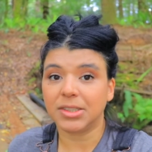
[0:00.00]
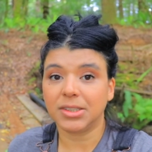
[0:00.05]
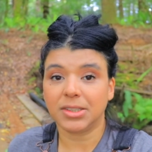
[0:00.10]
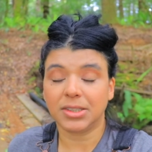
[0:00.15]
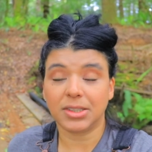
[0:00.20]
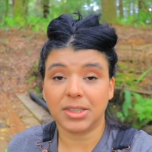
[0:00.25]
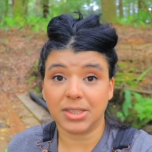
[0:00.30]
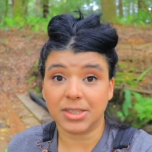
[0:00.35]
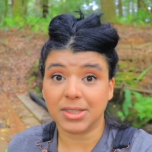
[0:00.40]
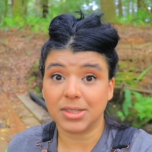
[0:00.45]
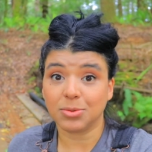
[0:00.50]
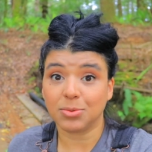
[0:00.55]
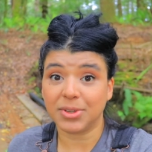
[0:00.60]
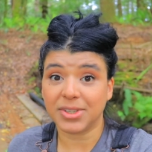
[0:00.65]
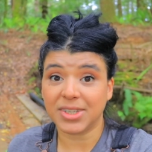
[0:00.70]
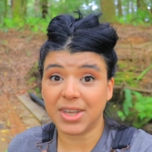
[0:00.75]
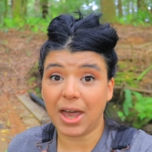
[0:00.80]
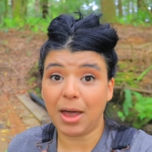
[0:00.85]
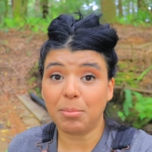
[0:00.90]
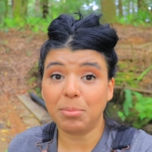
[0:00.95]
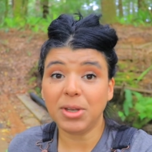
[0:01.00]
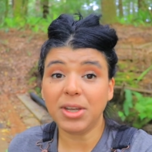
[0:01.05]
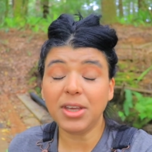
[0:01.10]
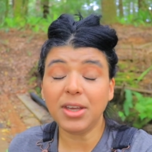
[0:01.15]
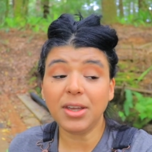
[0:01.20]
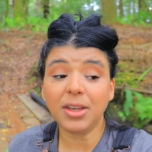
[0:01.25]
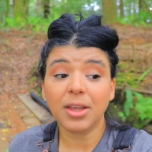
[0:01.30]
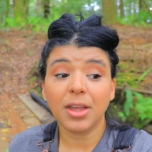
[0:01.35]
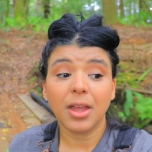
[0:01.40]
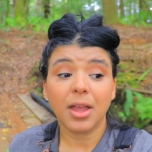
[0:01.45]
this is what's
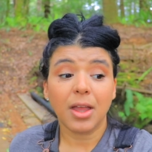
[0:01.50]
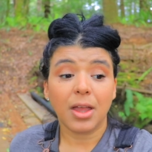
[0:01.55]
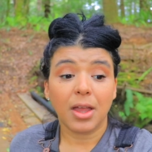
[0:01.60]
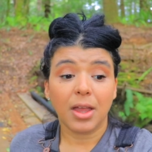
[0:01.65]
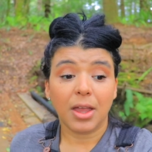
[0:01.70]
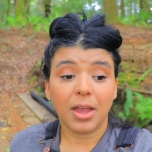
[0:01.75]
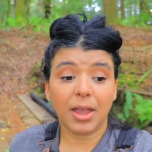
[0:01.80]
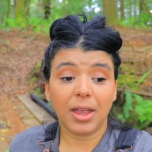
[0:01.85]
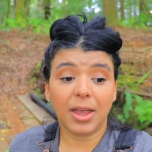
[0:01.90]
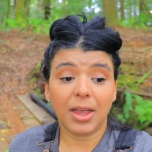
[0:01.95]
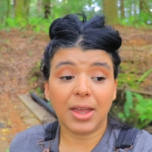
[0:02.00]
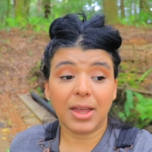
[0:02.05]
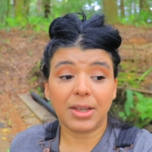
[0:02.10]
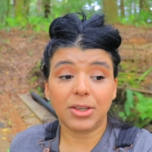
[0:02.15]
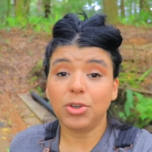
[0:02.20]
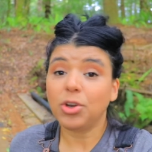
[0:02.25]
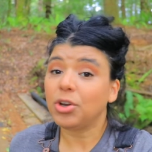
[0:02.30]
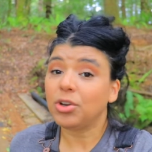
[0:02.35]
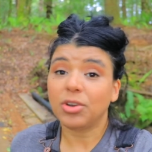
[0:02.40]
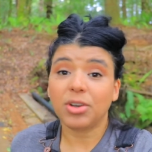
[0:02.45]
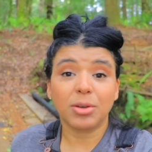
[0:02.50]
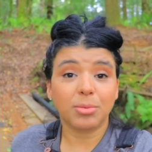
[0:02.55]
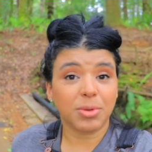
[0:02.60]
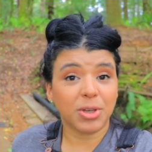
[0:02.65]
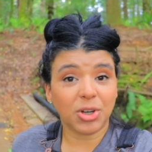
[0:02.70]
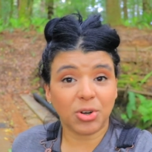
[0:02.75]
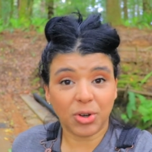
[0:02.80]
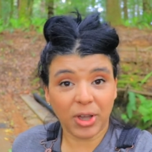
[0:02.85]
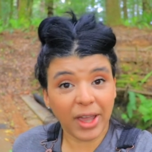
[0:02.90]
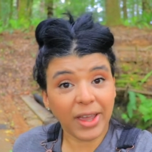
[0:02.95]
happening and you're gonna
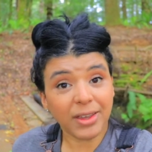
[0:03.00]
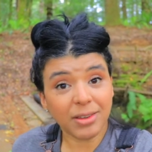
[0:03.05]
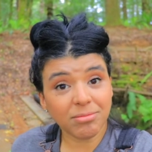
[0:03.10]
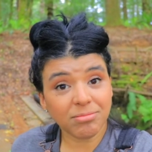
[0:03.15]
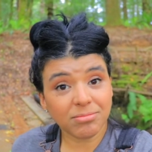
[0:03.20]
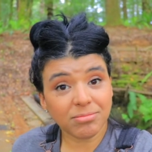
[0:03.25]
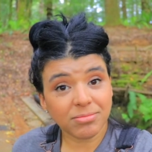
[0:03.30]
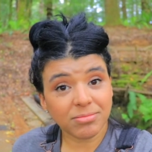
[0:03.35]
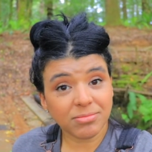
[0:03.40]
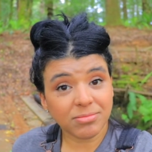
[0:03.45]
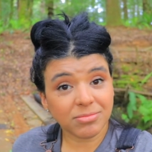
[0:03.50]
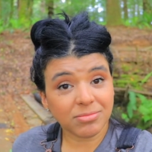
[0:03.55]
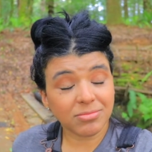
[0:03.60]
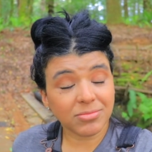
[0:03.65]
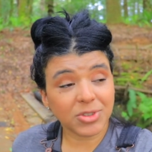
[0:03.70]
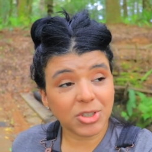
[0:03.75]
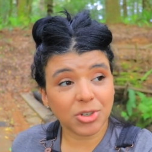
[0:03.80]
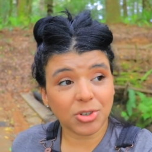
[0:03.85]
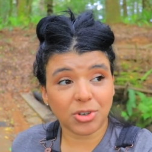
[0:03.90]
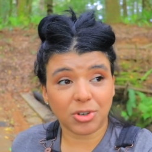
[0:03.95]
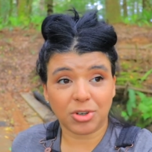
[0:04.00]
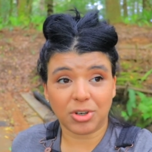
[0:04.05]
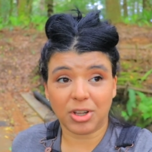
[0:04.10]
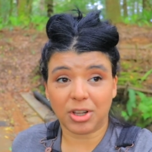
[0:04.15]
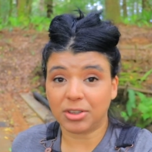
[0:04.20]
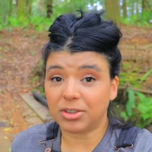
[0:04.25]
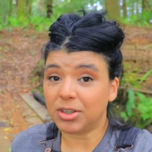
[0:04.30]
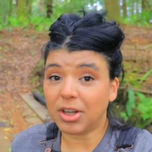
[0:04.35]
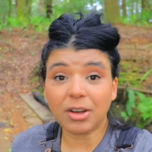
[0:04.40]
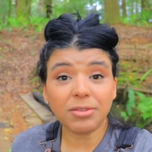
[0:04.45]
be okay you're
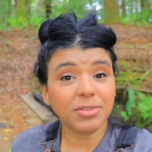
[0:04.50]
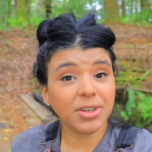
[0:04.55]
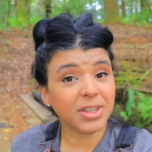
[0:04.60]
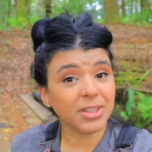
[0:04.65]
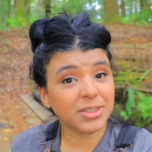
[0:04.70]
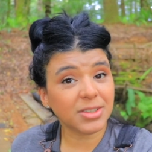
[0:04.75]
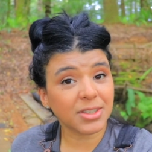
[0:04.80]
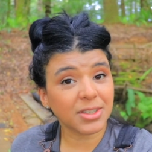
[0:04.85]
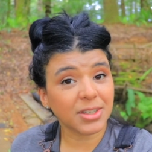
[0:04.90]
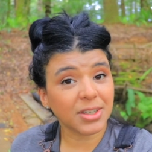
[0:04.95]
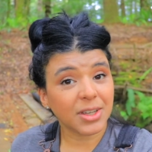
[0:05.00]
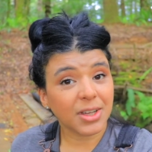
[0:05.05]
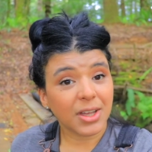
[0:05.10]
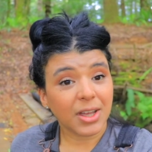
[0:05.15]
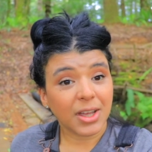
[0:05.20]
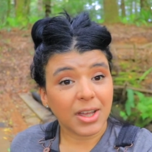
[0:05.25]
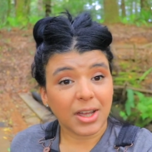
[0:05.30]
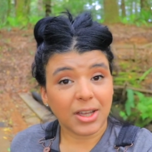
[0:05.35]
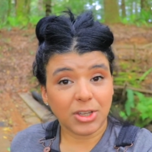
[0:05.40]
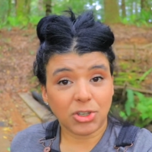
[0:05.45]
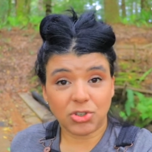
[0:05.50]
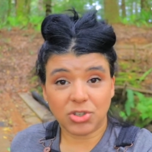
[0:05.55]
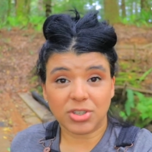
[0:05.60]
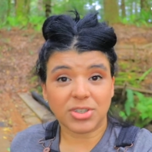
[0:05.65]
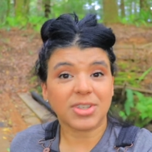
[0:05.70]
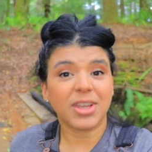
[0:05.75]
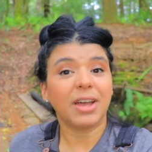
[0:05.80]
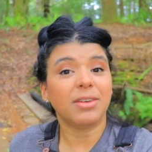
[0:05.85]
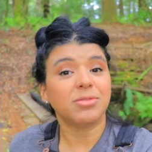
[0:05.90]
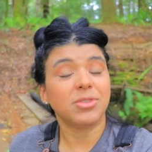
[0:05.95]
gonna love it you
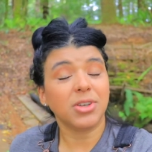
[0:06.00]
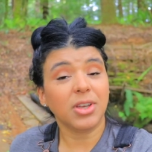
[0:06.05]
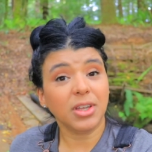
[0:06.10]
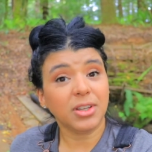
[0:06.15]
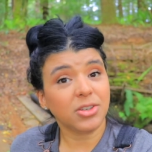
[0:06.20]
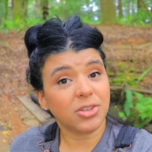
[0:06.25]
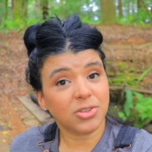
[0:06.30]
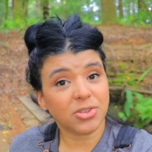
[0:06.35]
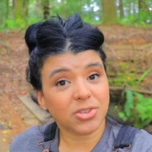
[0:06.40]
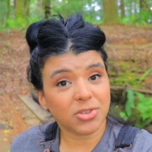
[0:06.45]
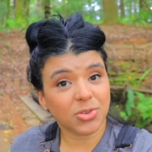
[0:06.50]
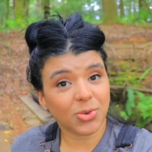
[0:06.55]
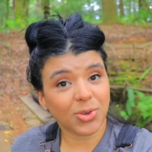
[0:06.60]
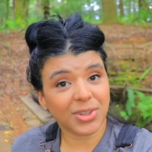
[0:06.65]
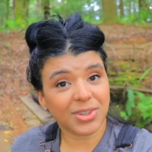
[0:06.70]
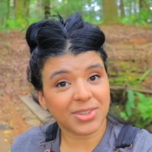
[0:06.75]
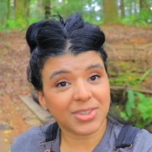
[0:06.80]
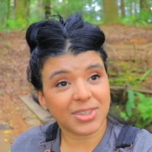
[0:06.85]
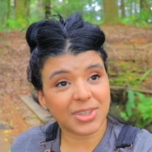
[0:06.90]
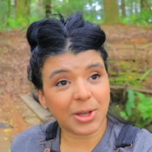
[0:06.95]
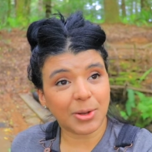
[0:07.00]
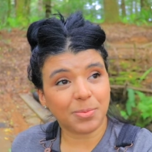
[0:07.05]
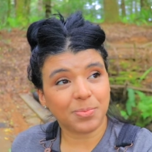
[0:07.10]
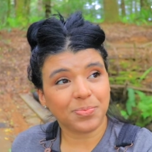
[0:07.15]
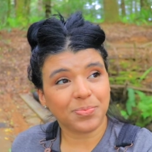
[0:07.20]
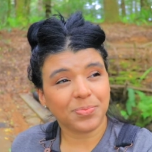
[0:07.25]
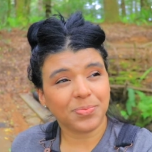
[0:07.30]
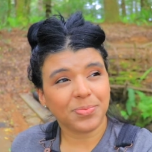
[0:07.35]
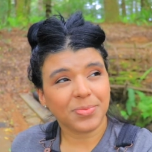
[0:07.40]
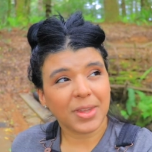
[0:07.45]
just have to get used to it so
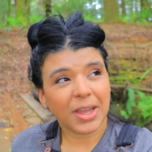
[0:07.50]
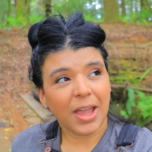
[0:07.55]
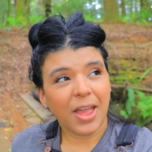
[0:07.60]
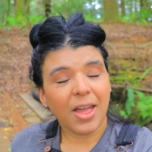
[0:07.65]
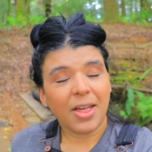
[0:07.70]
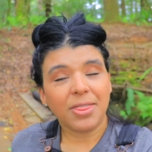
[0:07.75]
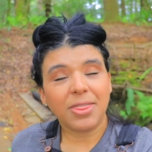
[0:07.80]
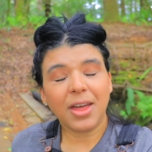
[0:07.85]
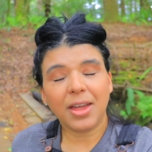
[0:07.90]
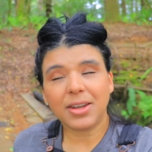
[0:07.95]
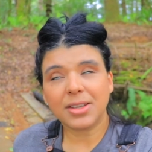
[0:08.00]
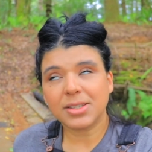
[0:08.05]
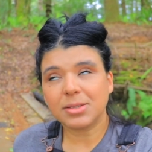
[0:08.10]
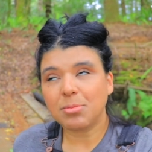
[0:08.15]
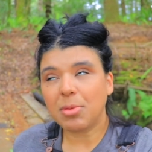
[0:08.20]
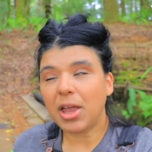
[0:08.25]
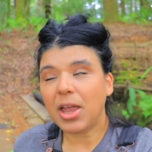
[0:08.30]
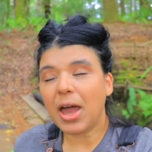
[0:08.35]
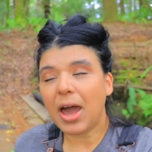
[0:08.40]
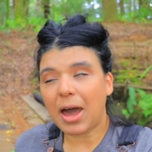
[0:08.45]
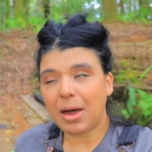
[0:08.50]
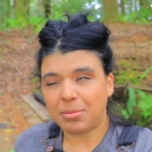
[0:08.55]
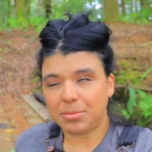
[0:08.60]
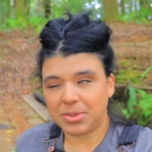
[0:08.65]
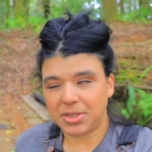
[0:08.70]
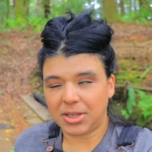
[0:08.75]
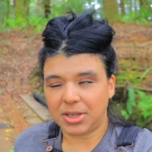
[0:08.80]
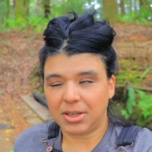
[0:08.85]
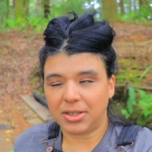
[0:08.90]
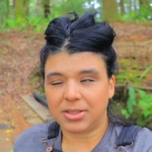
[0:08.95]
that is my
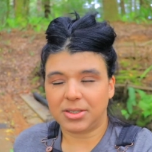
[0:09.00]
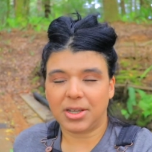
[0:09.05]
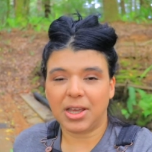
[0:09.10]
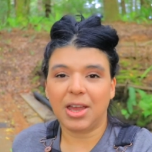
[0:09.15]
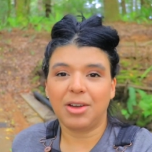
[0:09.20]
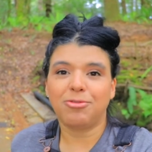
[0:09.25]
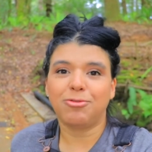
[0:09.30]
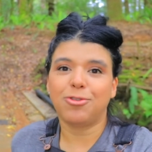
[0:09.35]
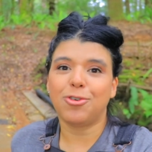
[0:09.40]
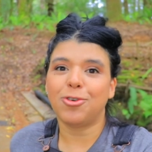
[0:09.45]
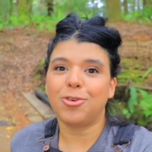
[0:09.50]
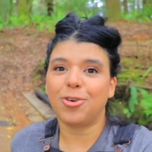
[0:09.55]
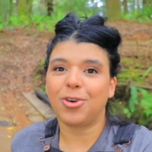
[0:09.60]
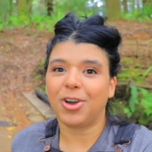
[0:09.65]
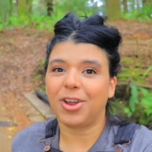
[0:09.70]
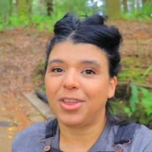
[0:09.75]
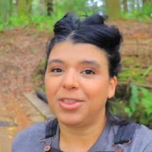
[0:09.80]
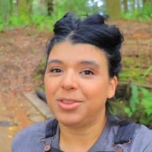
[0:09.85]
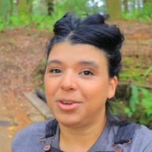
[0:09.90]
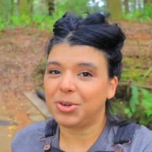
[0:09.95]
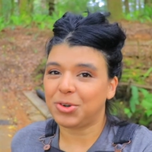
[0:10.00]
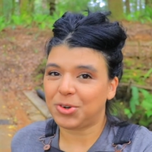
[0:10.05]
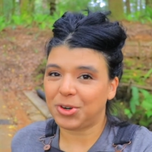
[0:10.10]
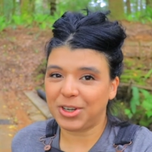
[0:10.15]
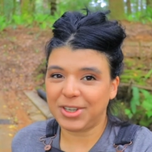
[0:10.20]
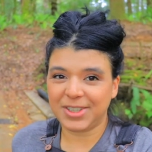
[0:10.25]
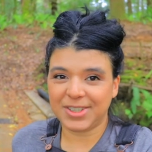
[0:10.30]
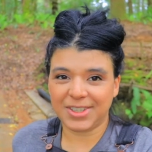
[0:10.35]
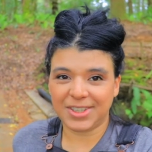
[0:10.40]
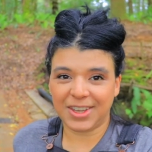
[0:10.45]
update for the
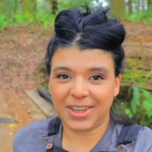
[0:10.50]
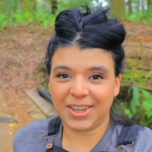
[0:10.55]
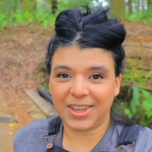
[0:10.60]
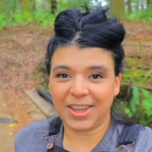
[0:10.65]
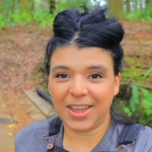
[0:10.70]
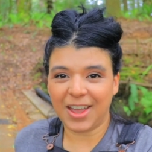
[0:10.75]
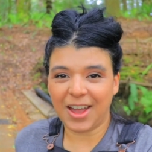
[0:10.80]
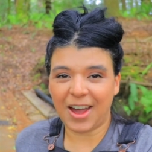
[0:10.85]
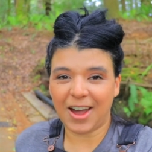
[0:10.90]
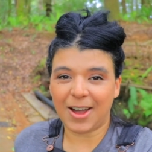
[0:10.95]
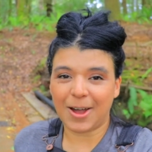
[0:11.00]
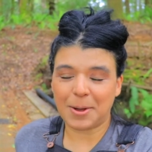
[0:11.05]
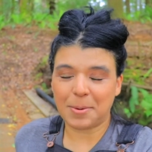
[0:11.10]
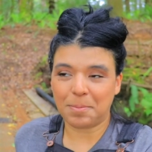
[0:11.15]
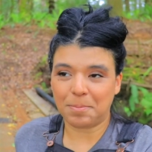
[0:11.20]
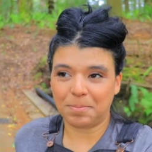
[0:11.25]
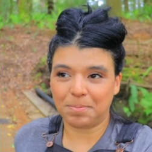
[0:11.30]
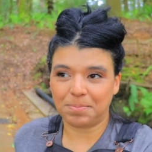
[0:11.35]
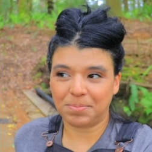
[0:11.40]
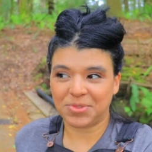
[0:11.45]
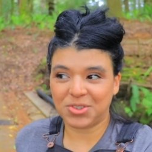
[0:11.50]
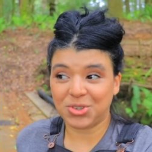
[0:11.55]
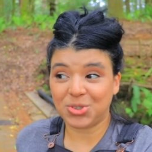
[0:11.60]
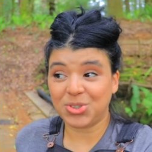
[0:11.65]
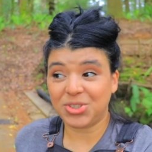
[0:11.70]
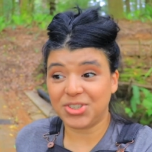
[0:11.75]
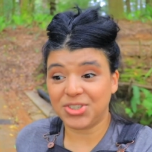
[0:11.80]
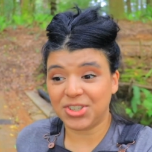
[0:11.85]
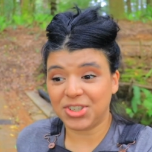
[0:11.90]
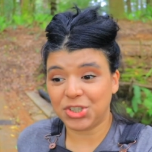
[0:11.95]
crazy um,
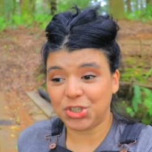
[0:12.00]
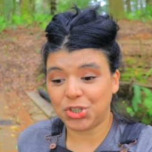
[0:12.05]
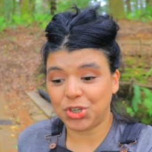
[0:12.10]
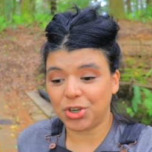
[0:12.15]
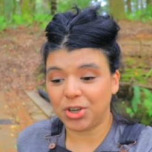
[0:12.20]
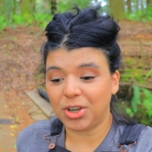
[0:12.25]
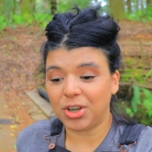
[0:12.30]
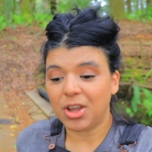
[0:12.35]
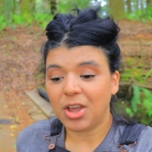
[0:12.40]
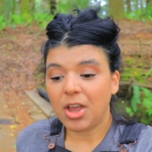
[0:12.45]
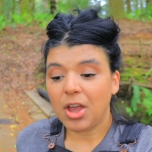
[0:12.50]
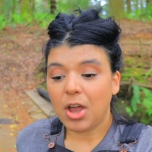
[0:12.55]
transition